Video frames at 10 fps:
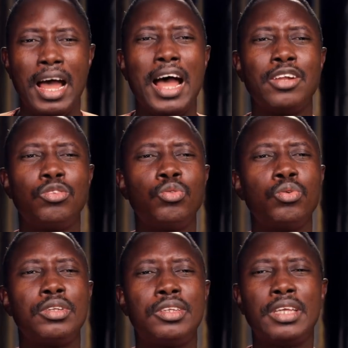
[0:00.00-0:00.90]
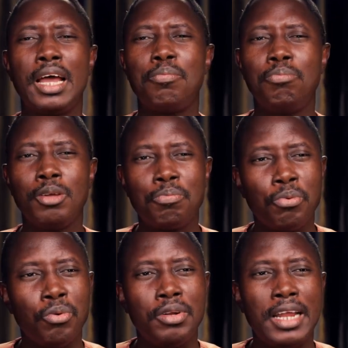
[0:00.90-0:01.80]
I do tell
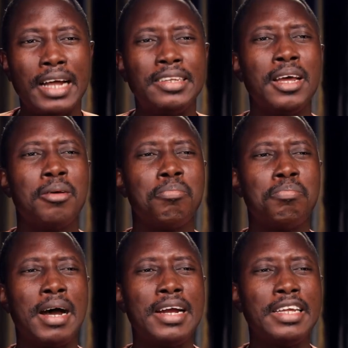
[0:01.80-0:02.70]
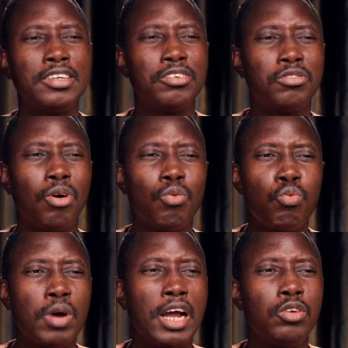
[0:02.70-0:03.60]
people that marriage is not
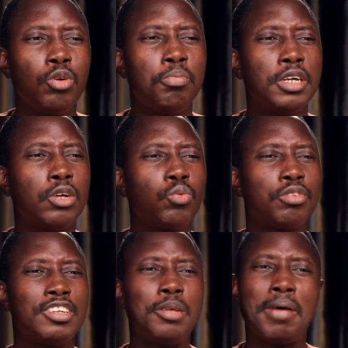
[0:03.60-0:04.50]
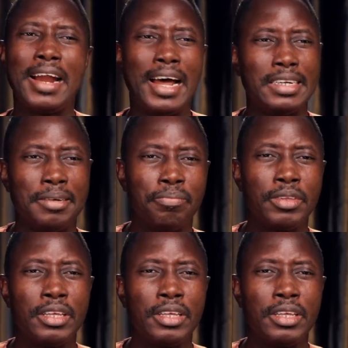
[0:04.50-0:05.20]
where you begin to sleep around.